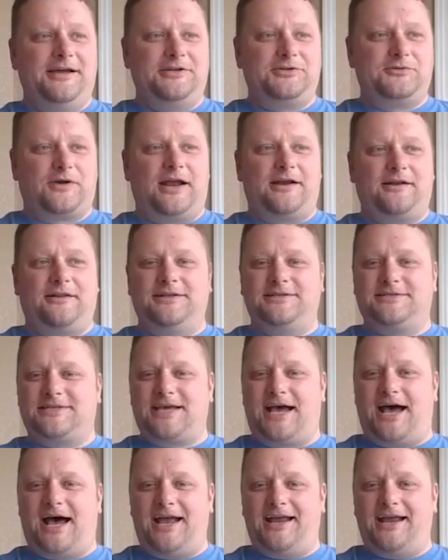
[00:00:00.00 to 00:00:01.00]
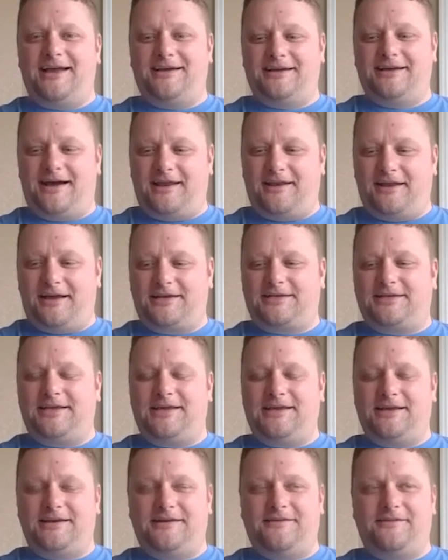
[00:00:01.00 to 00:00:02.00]
adrenaline's high, I, I, like to
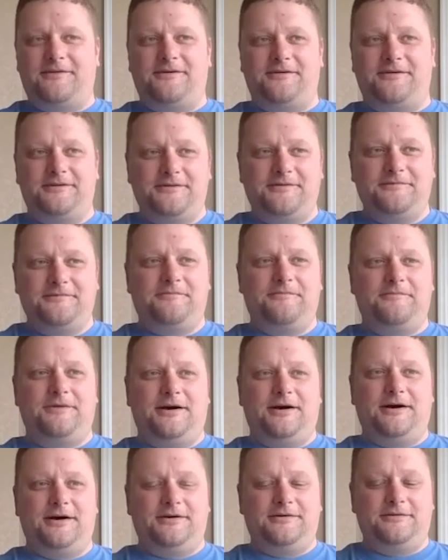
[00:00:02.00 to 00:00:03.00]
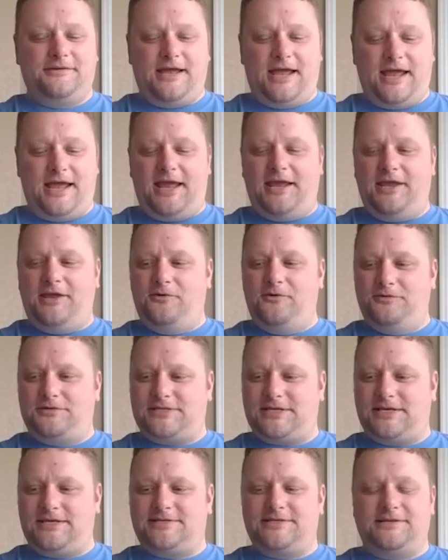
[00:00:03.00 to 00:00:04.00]
get into the uh, AAU
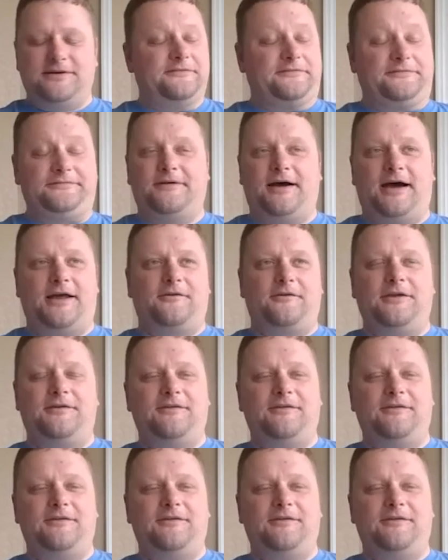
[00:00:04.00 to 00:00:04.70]
season of I don't